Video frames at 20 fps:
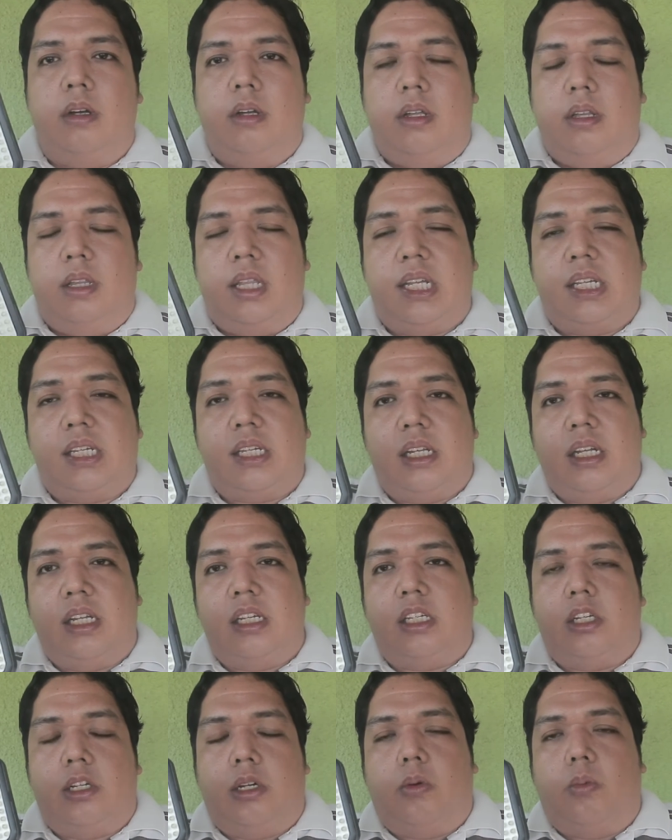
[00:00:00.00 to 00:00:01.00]
This
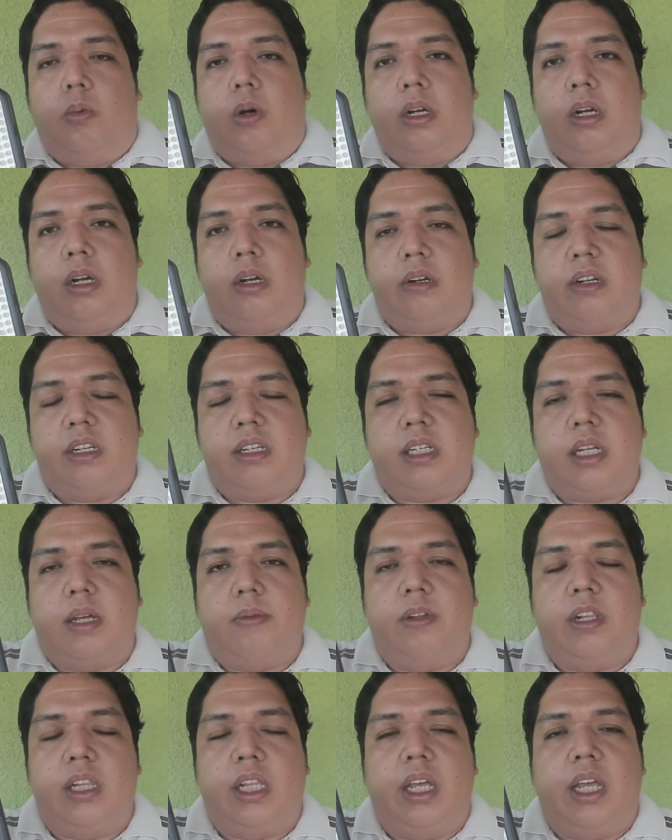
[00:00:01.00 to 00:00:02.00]
is a
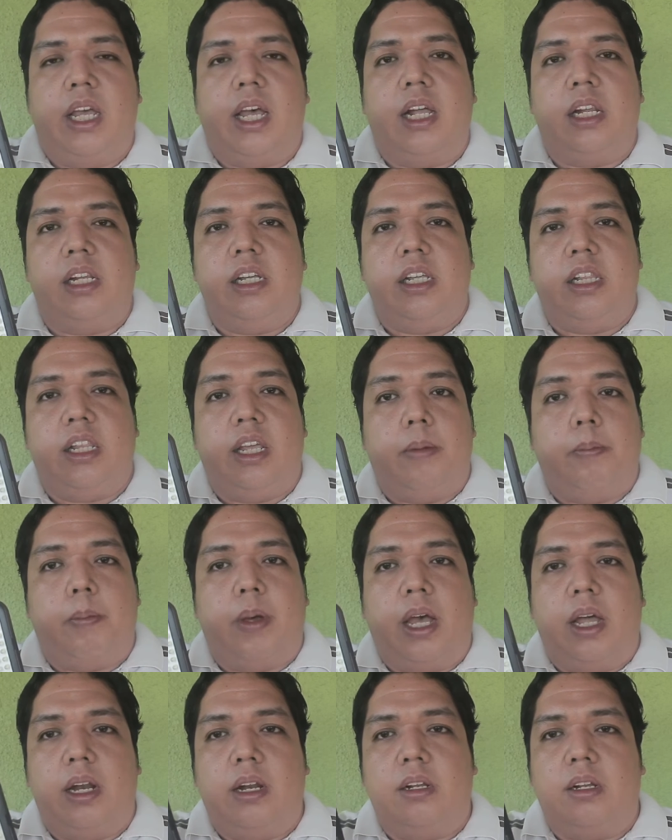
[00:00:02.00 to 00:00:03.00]
170 LED
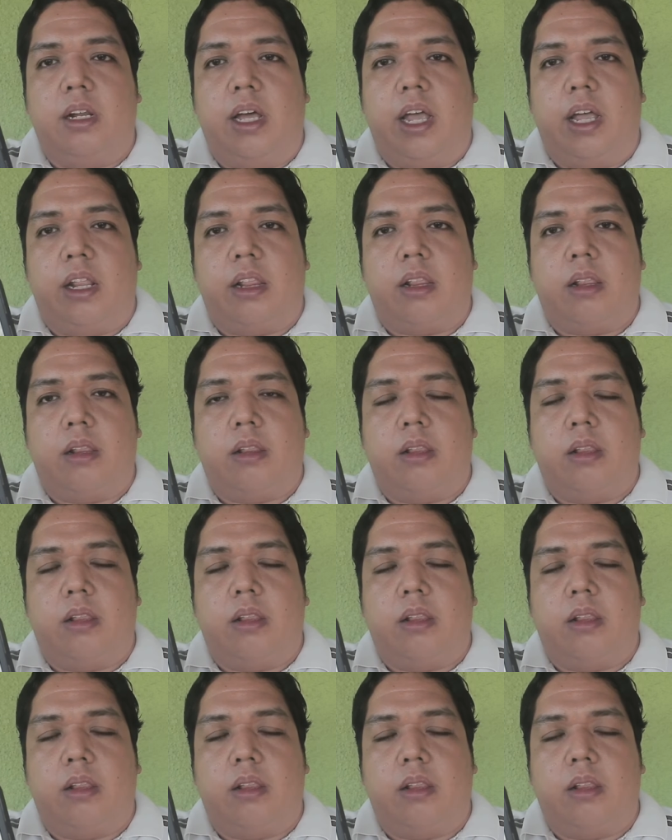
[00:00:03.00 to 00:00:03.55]
panel light.